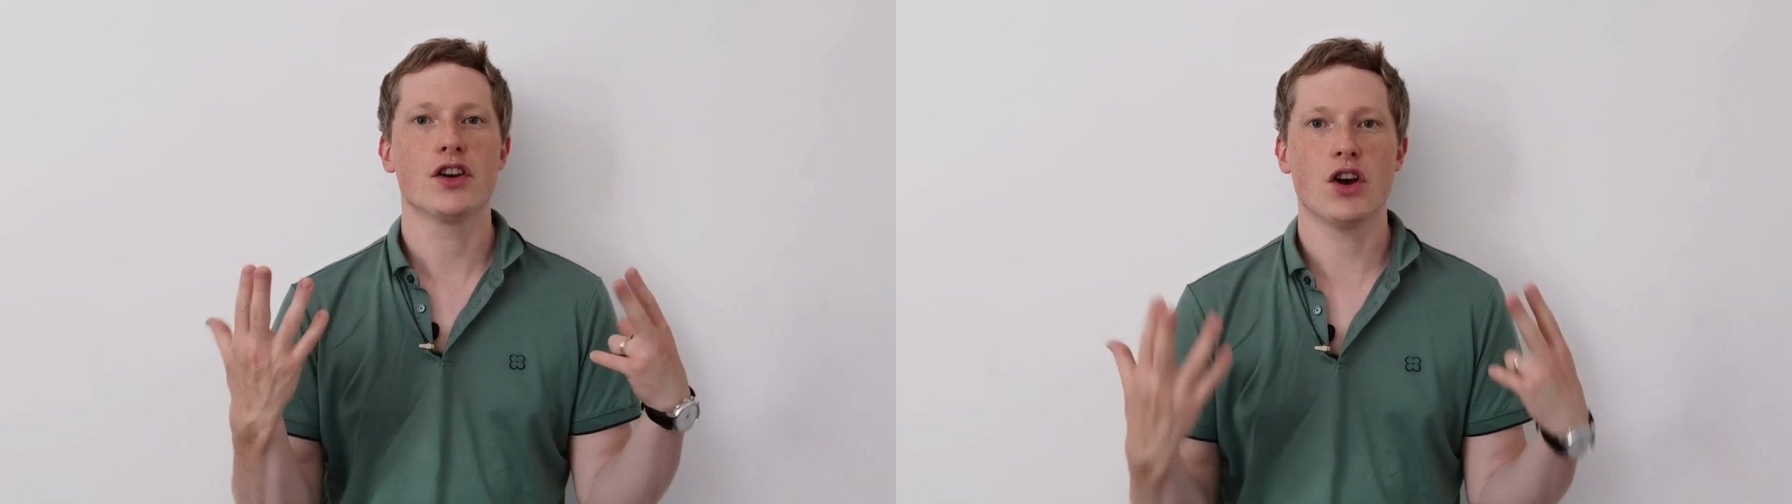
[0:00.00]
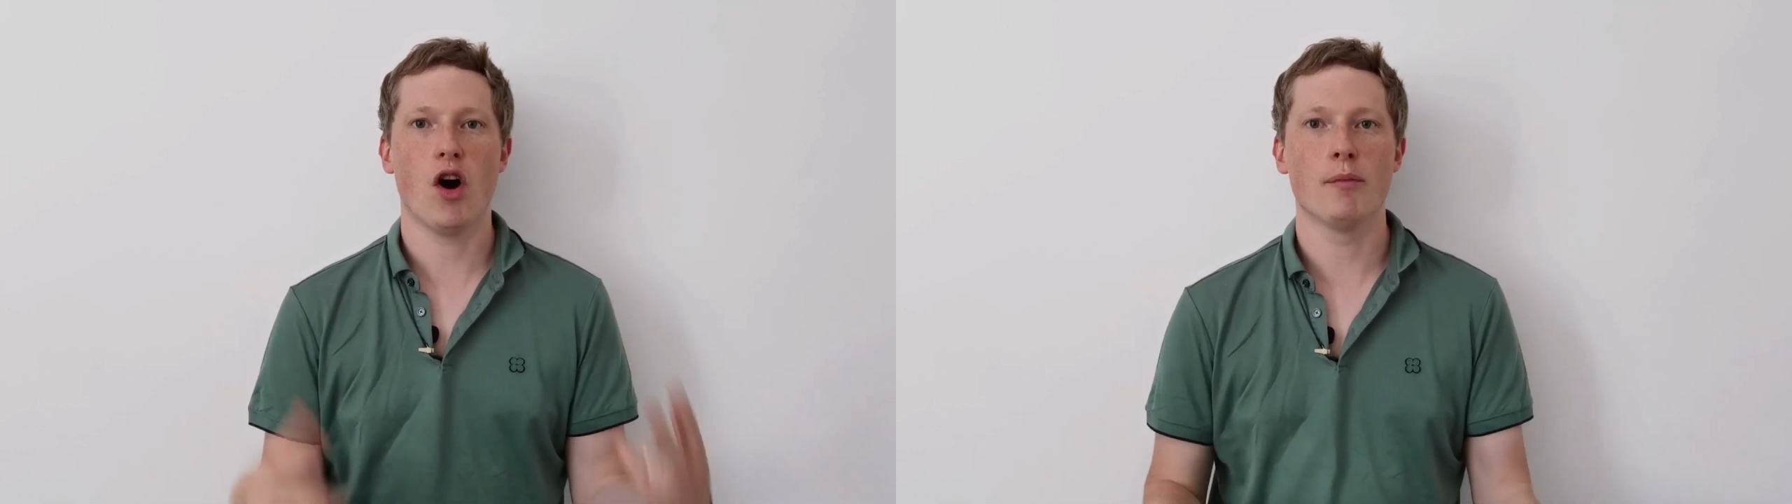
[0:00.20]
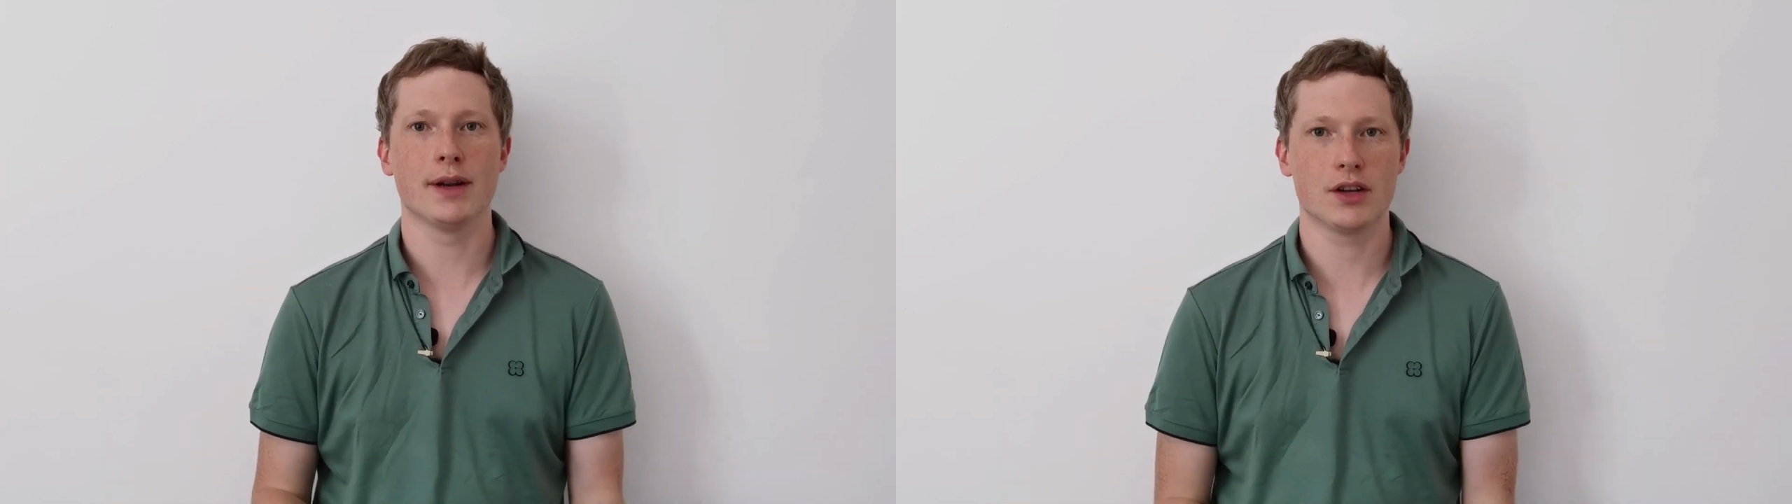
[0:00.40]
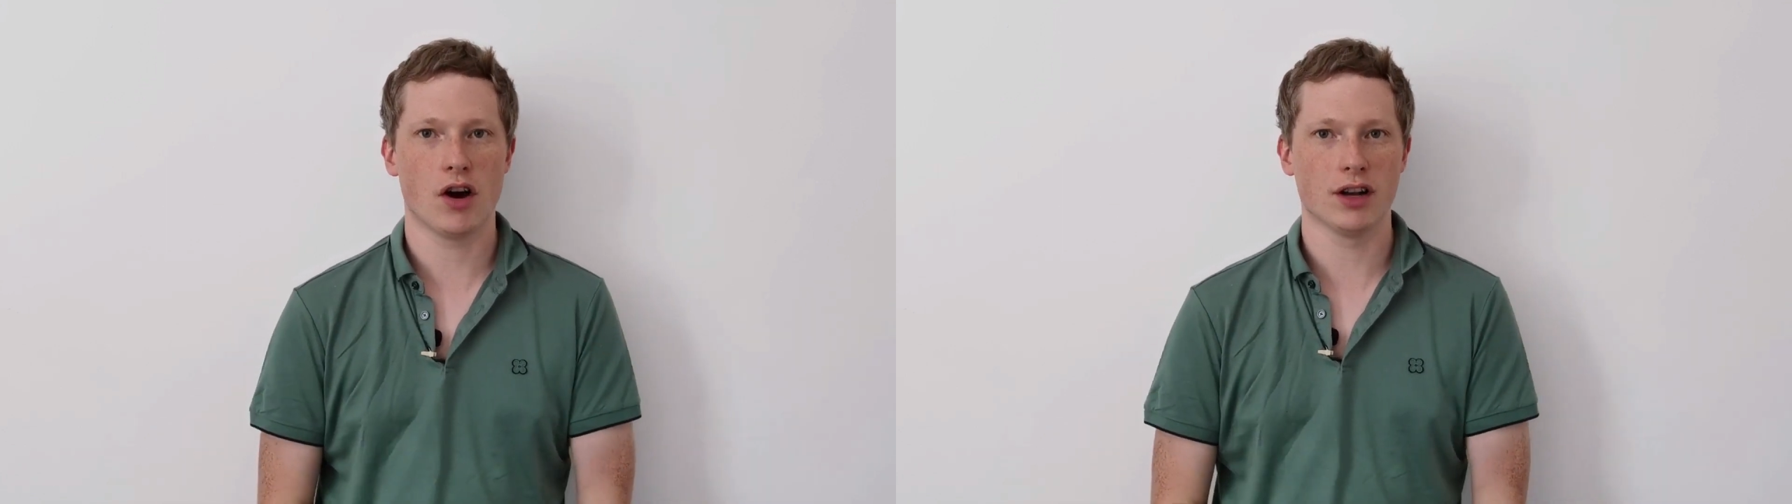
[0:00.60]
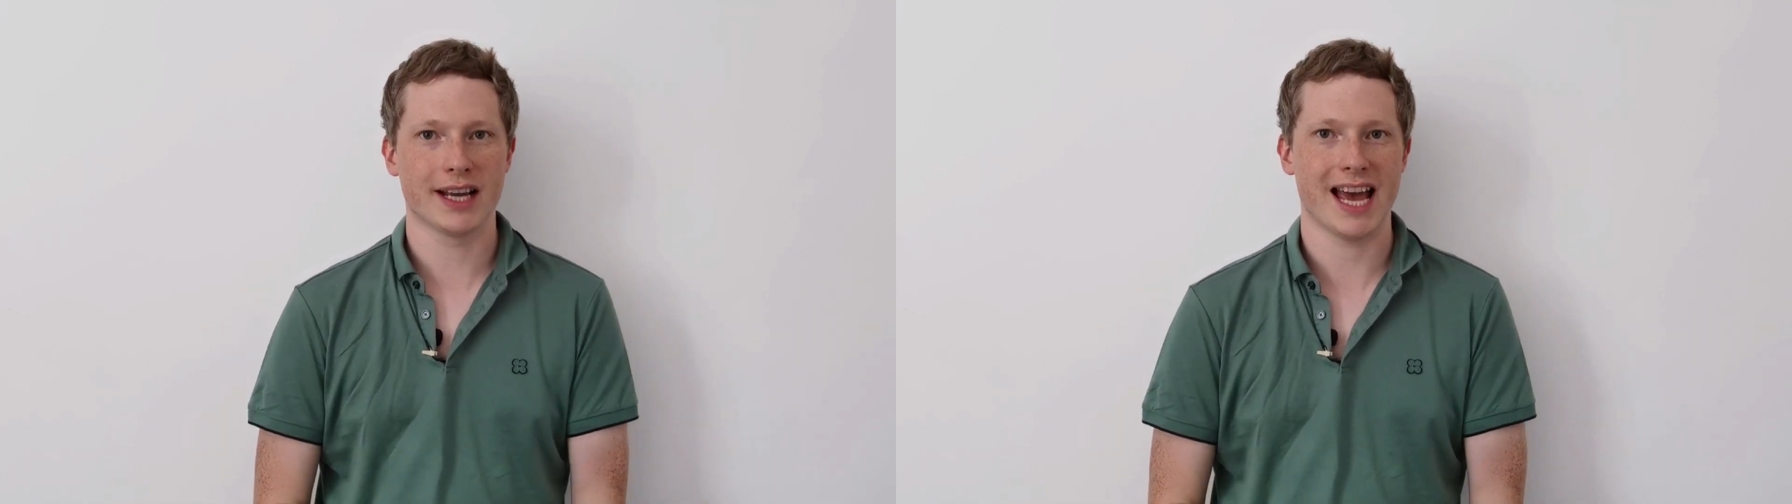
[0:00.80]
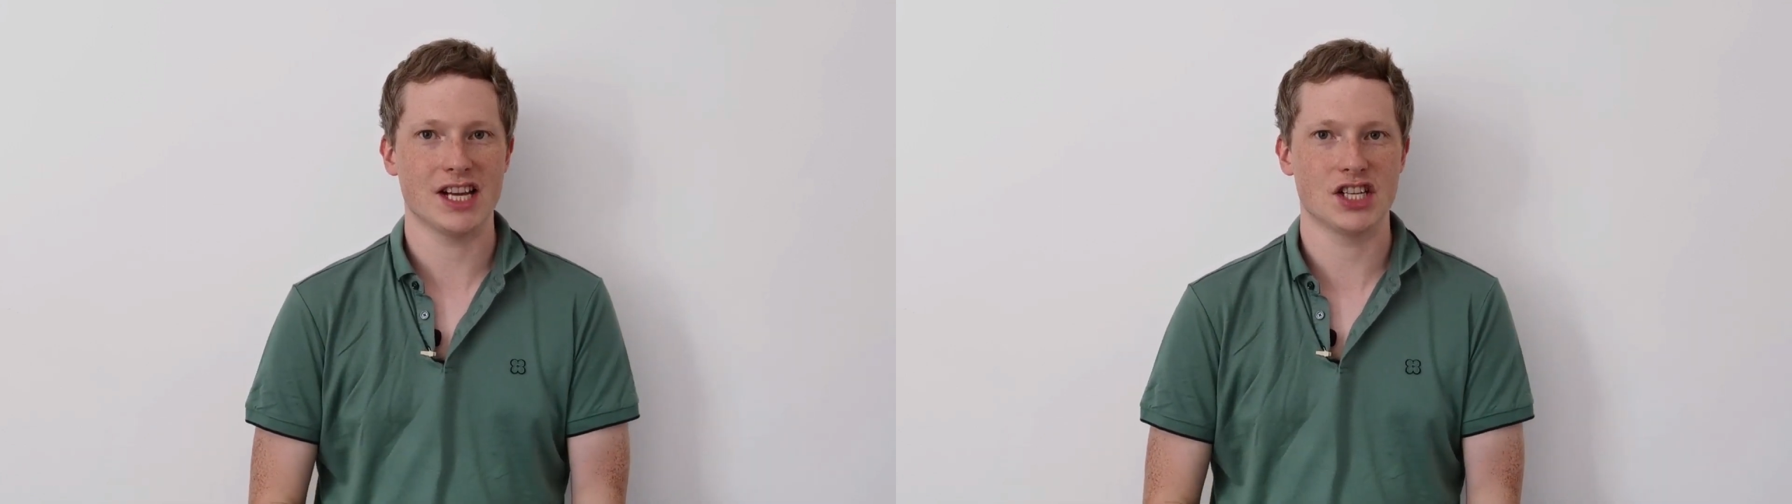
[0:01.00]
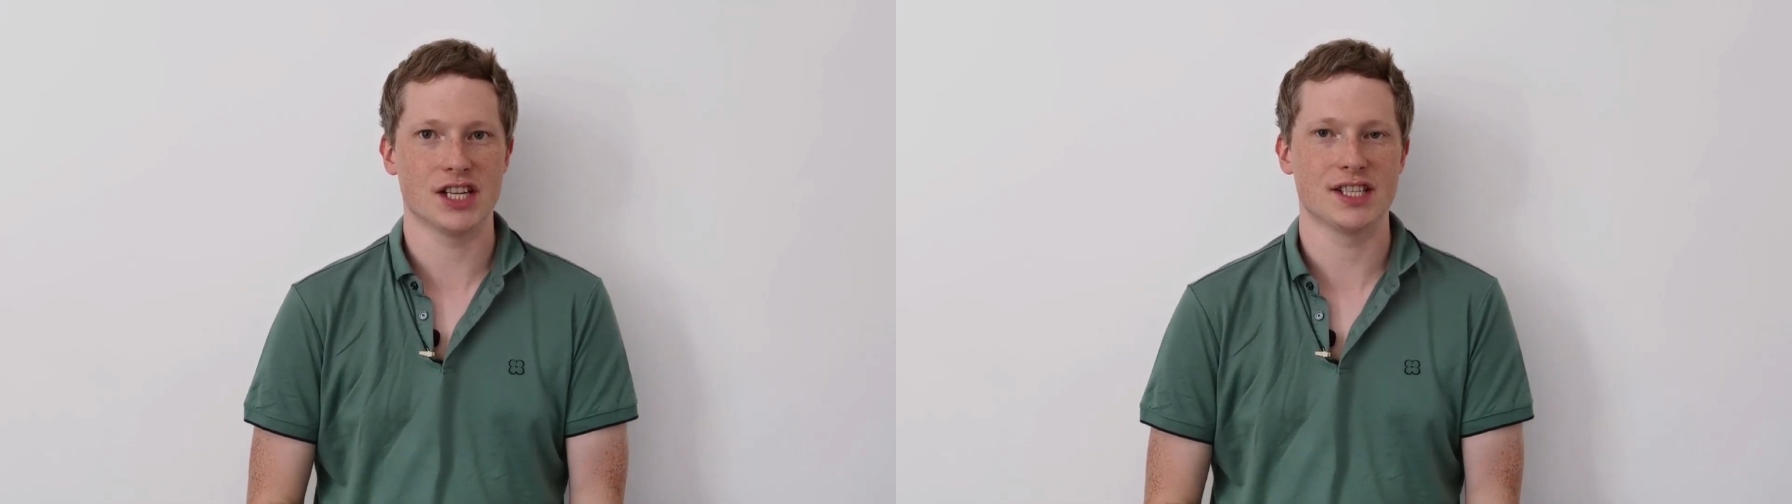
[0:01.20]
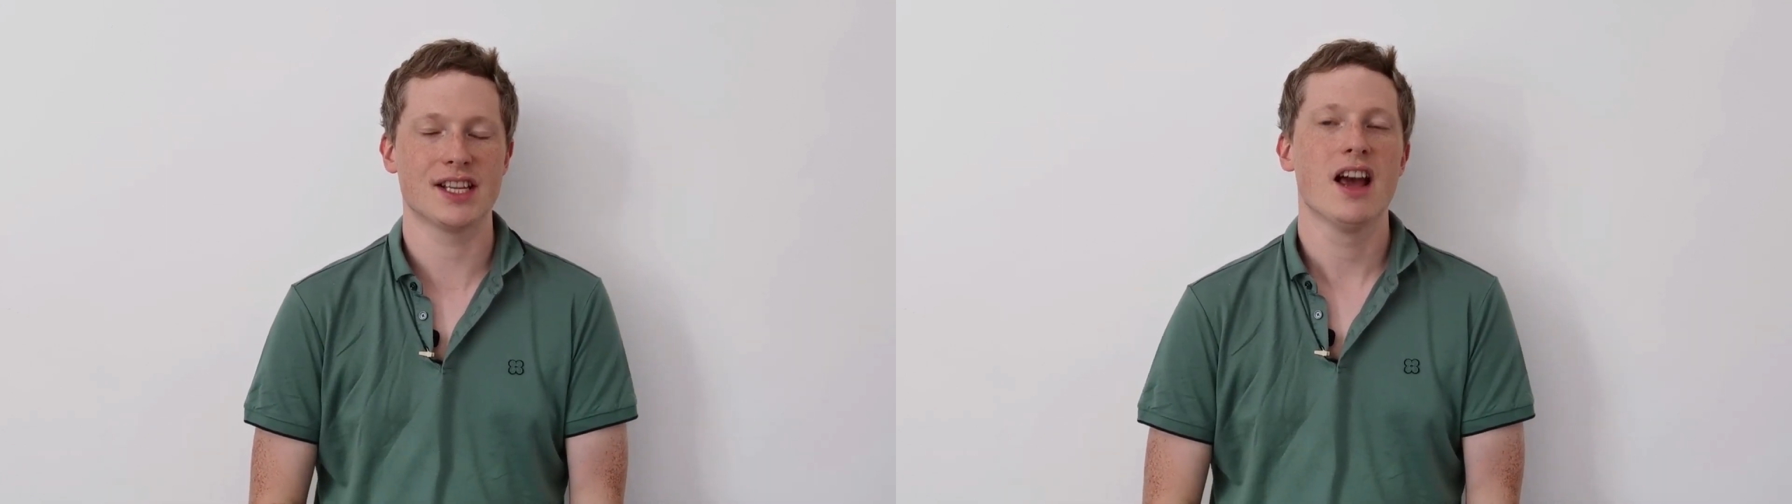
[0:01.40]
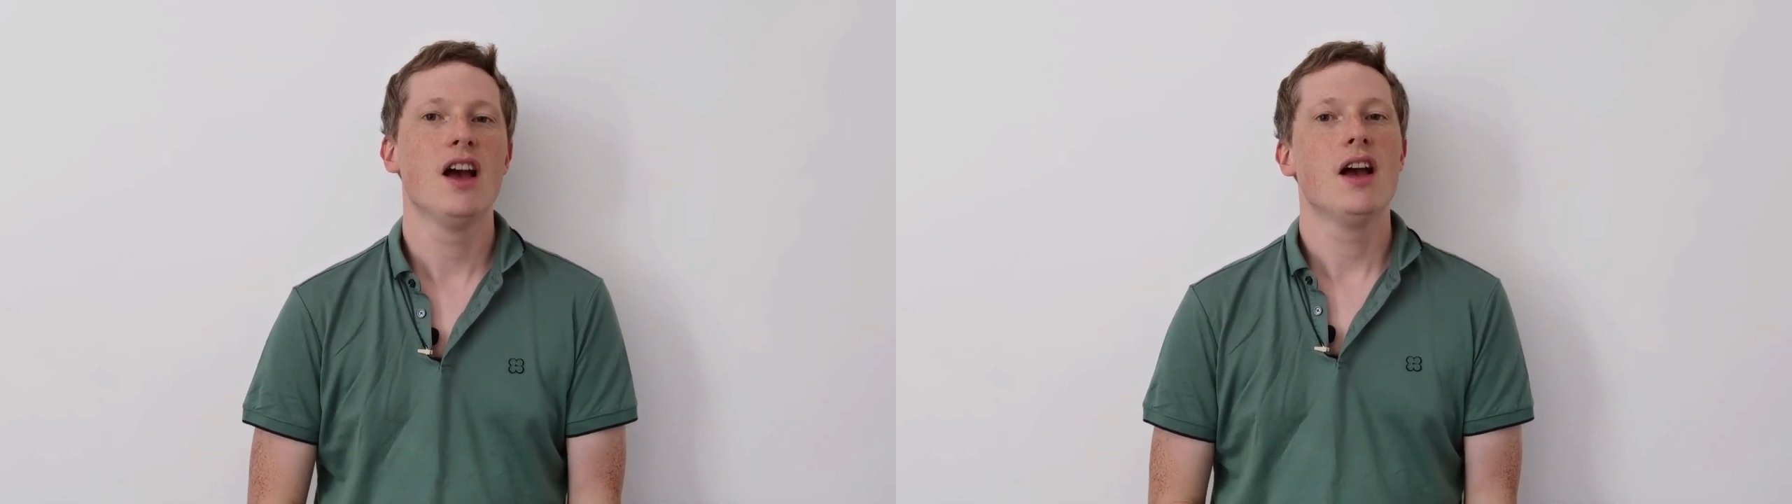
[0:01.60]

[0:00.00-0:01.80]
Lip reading: common collocations.